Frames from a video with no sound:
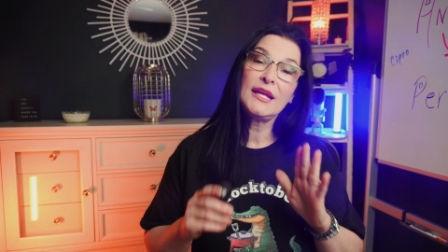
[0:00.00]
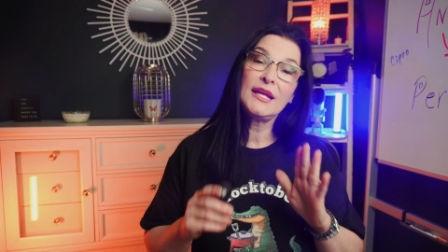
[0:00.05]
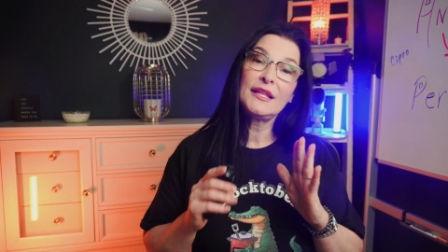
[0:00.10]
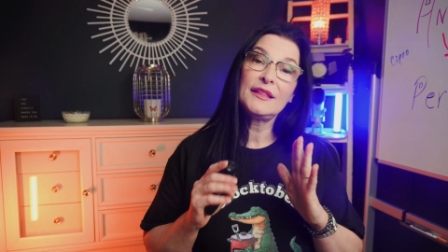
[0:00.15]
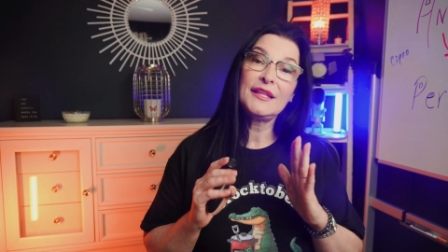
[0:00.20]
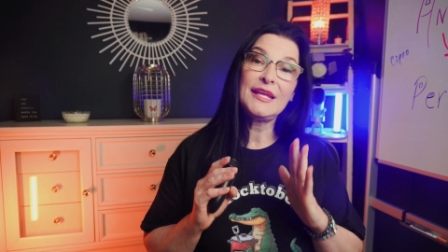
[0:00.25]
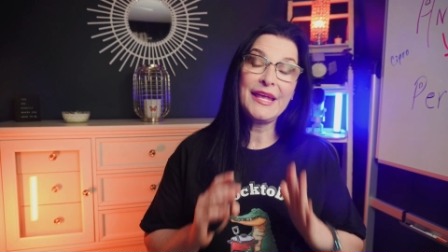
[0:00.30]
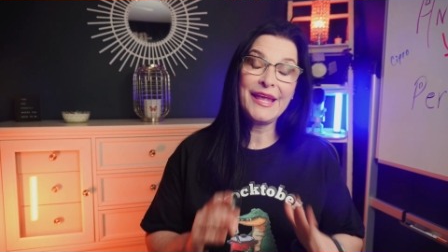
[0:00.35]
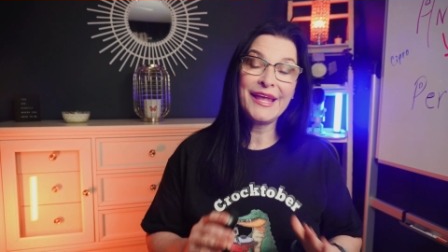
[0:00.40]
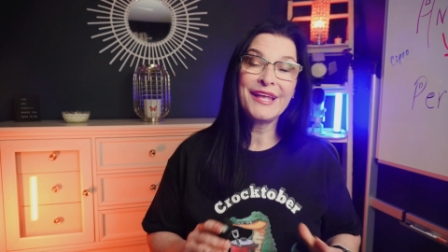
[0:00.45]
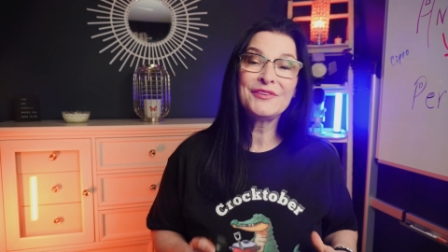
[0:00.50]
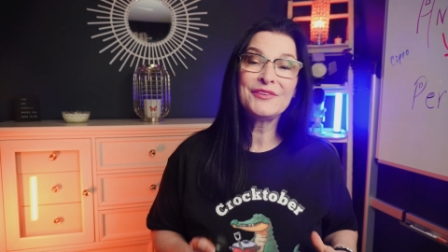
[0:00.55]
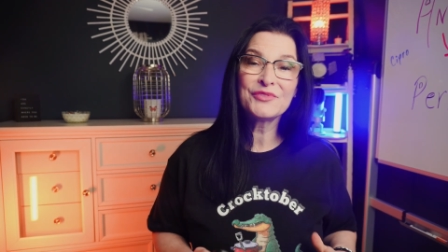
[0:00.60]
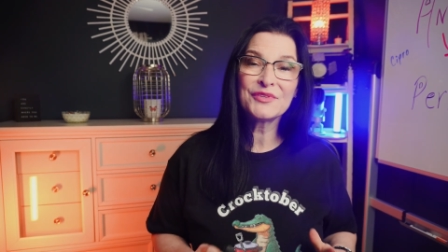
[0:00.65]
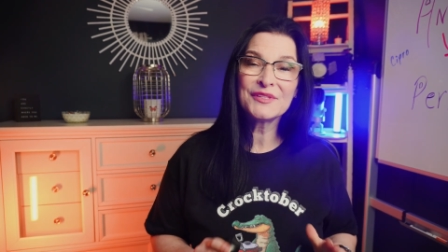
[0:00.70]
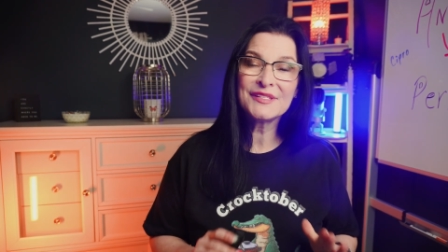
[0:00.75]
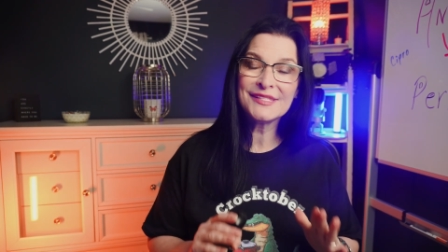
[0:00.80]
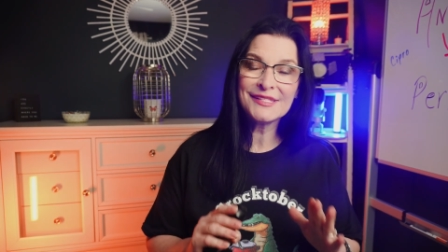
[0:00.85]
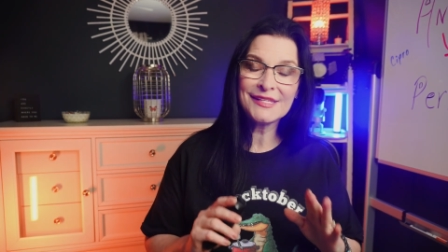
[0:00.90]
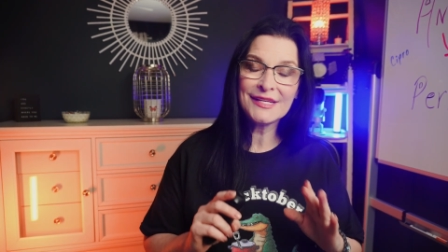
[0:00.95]
The
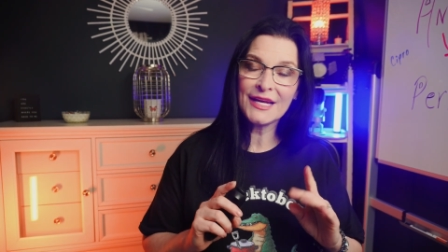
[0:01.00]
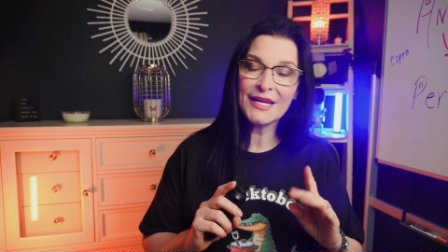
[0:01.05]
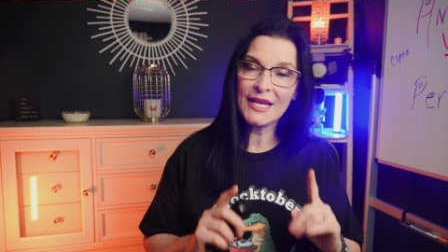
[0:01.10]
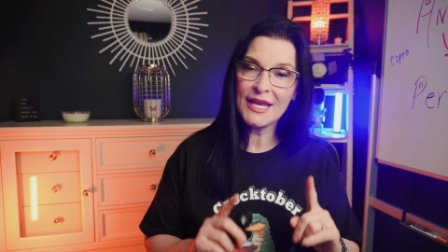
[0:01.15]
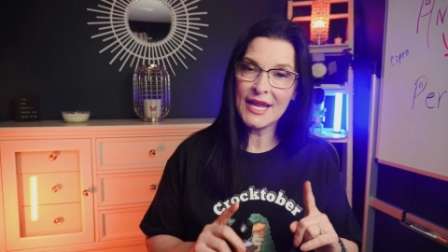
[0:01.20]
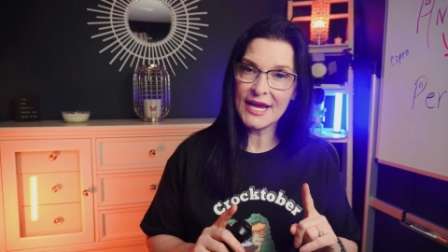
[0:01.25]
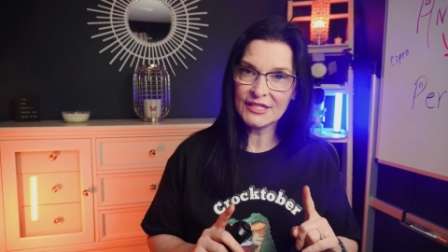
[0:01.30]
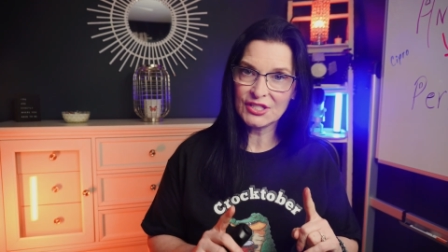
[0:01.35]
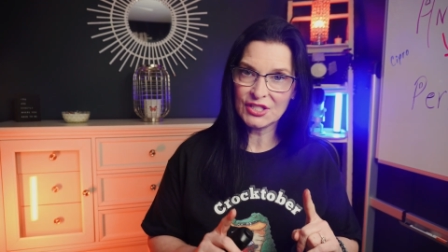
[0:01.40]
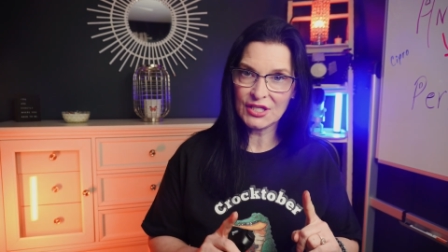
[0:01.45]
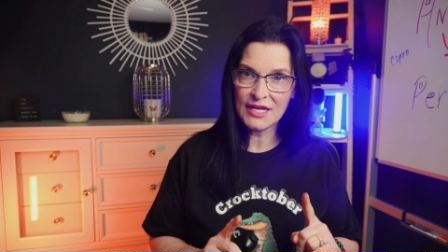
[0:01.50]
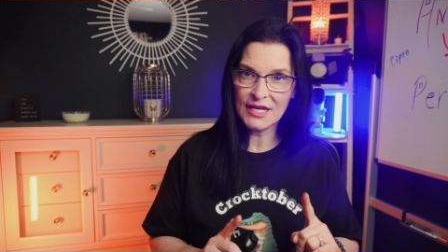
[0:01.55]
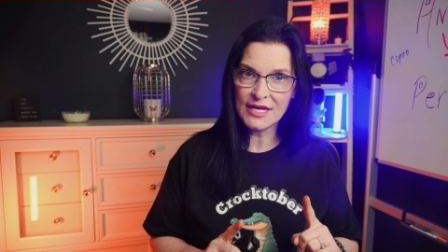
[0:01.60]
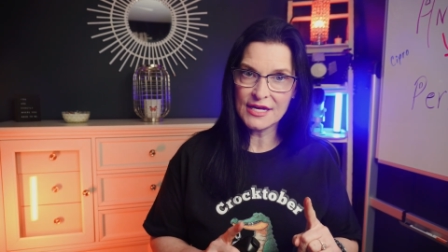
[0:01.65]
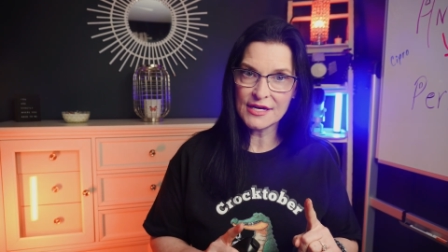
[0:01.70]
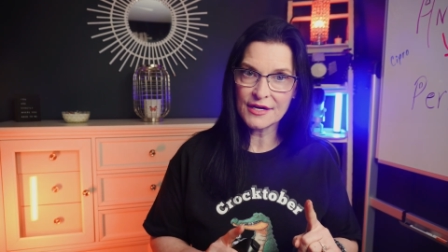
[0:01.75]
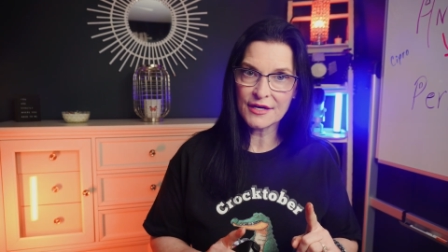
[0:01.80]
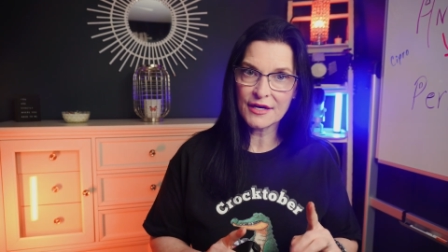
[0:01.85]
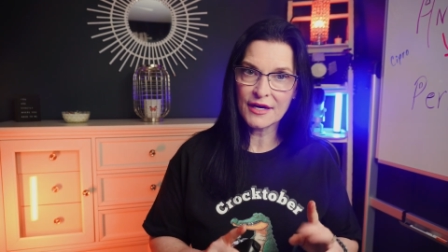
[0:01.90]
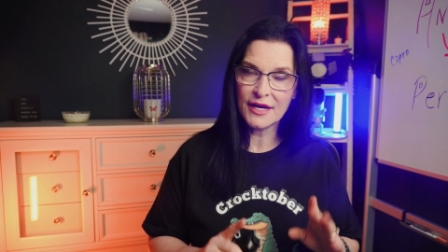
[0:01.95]
interesting connection
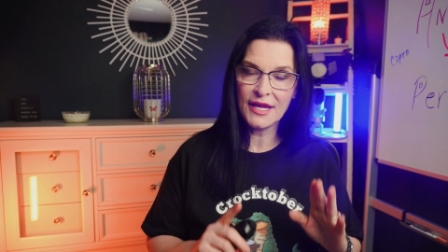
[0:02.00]
here